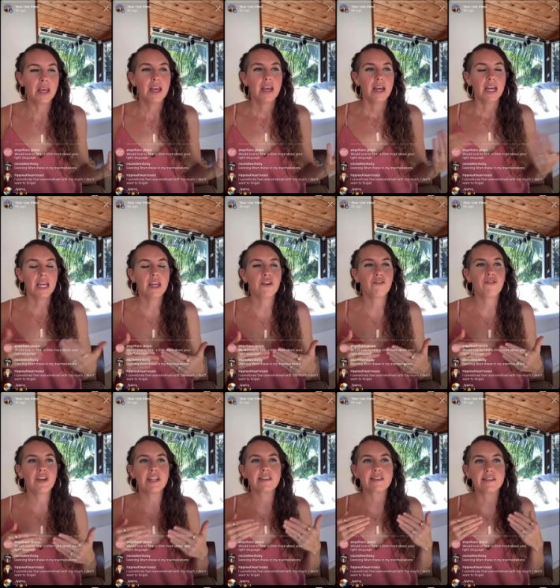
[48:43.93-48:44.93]
If
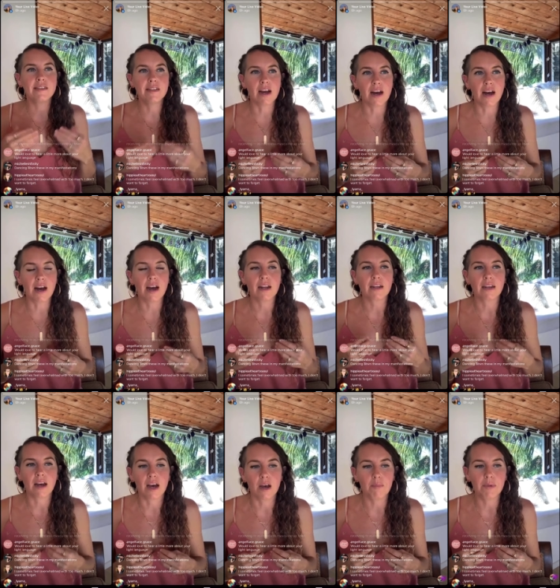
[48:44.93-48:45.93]
it's not
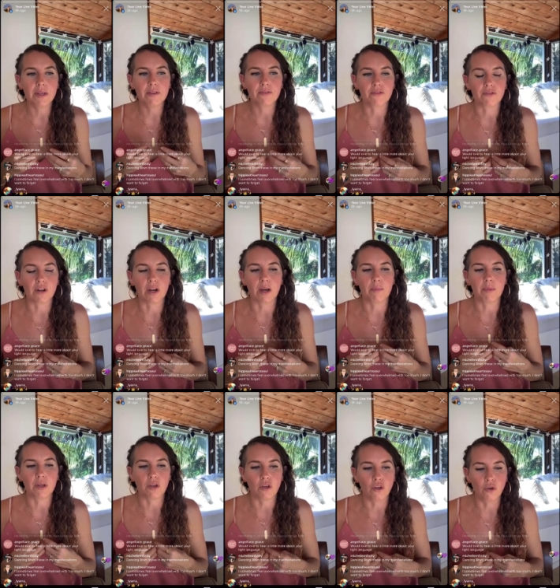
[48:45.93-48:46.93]
coming from
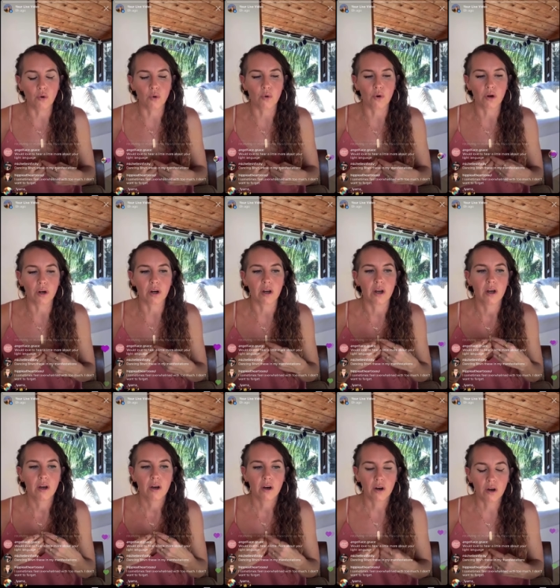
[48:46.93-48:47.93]
your
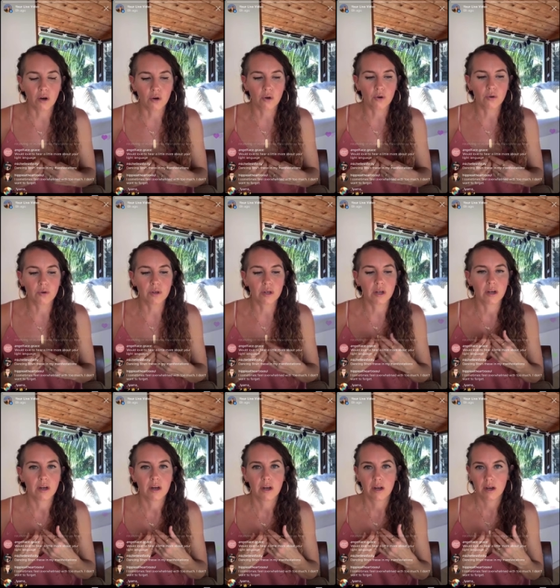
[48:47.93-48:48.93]
own
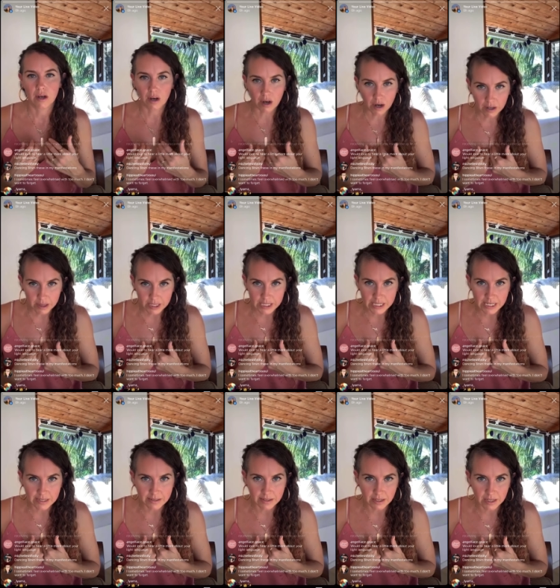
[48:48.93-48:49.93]

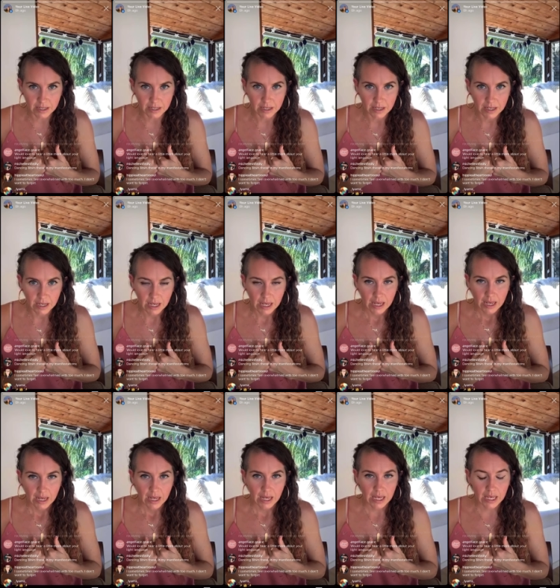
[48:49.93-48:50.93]
authenticity,
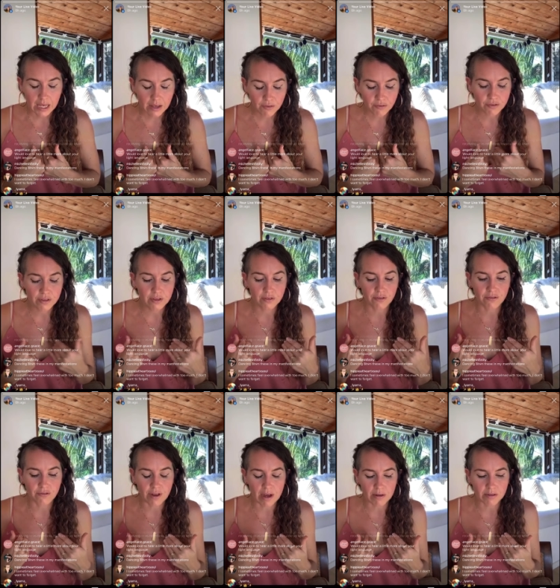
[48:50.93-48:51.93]
if the
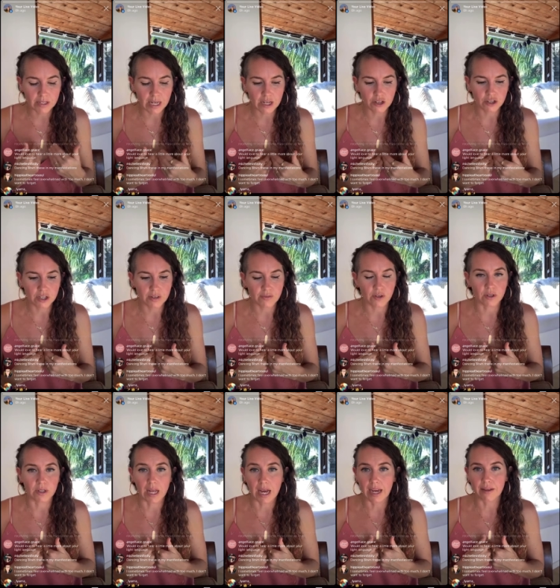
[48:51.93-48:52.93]
foundation of your
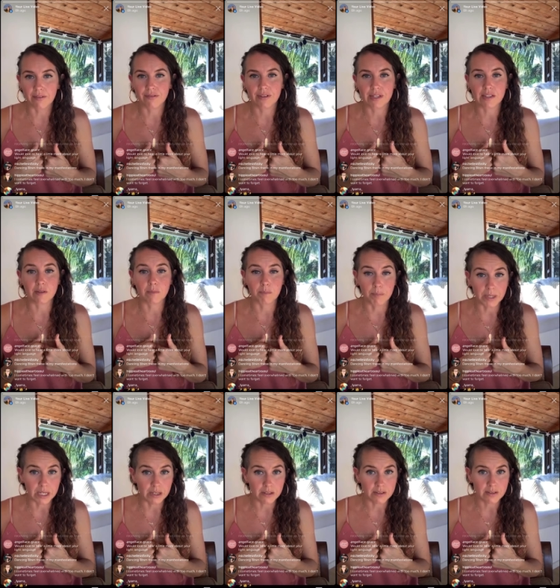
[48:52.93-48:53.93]
life is
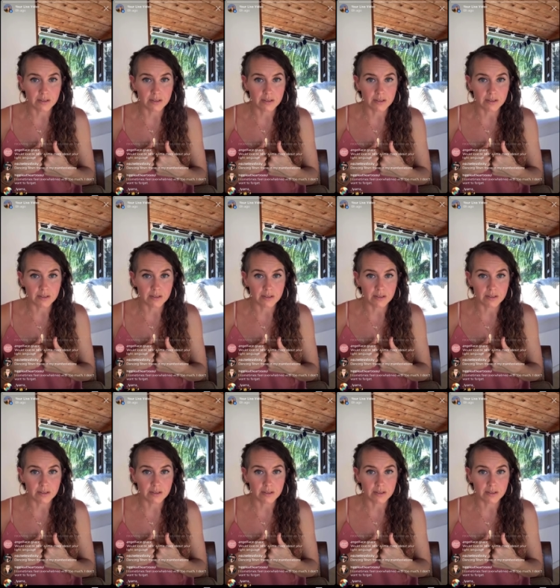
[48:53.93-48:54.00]
built